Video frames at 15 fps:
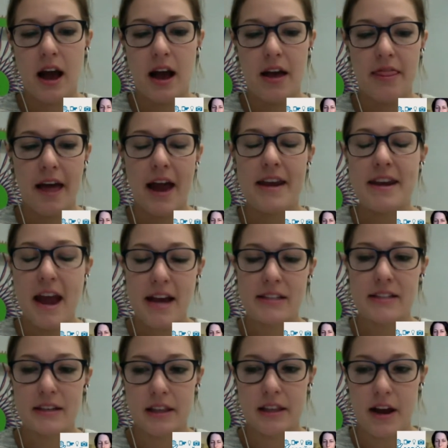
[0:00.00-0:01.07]
that next
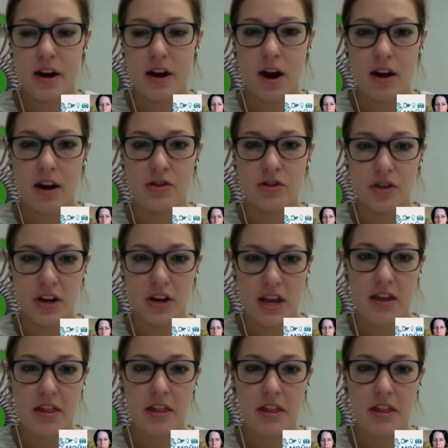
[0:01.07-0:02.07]
layer underneath.